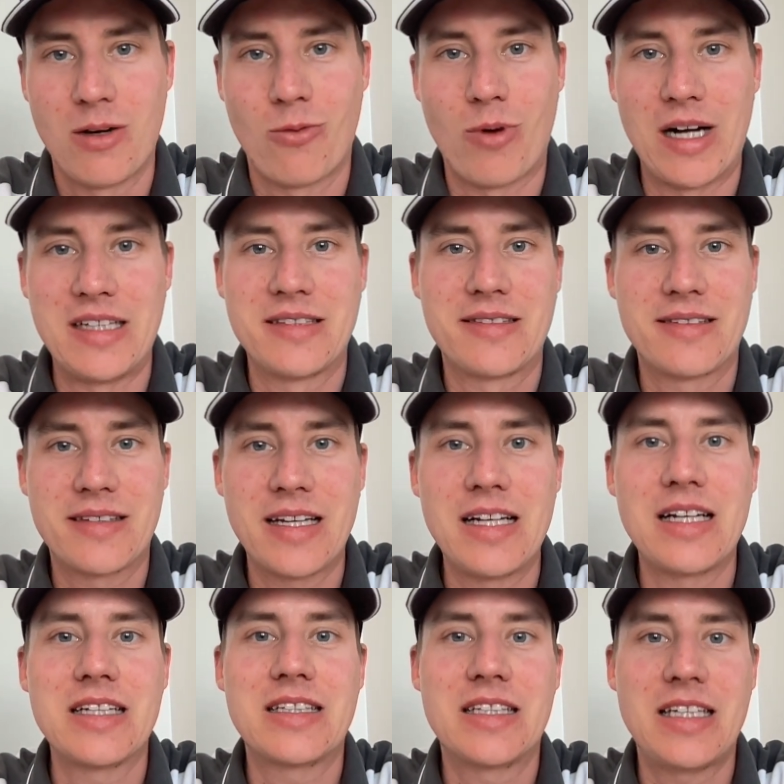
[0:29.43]
while
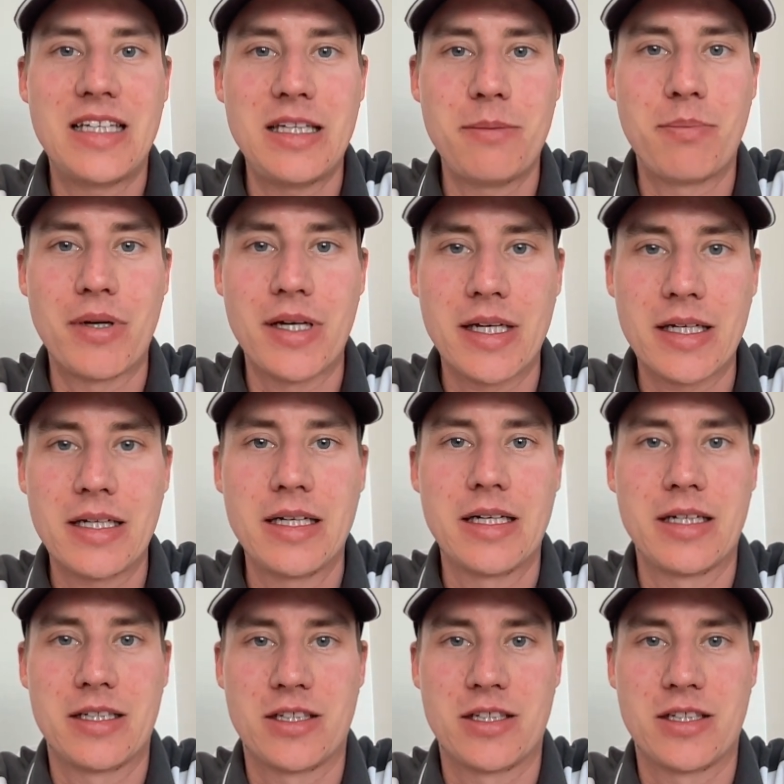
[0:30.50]
still keeping